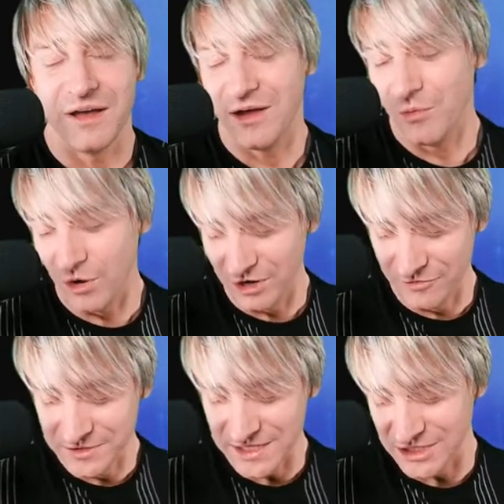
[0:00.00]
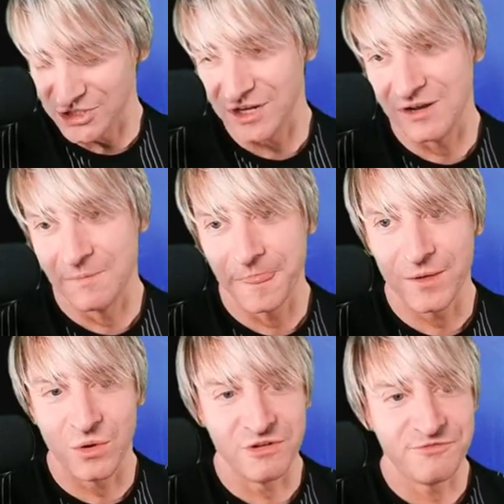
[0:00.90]
a wonderful session
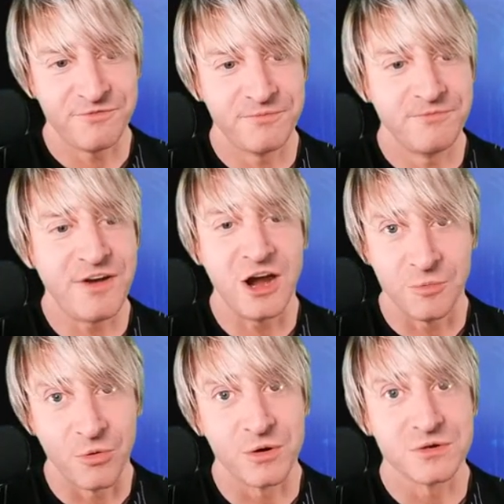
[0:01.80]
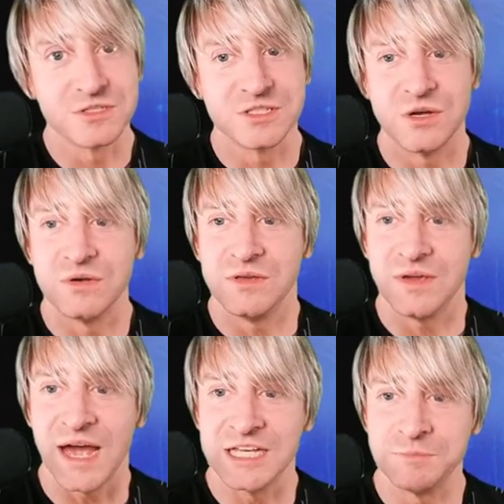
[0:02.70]
on fire portals, so you guys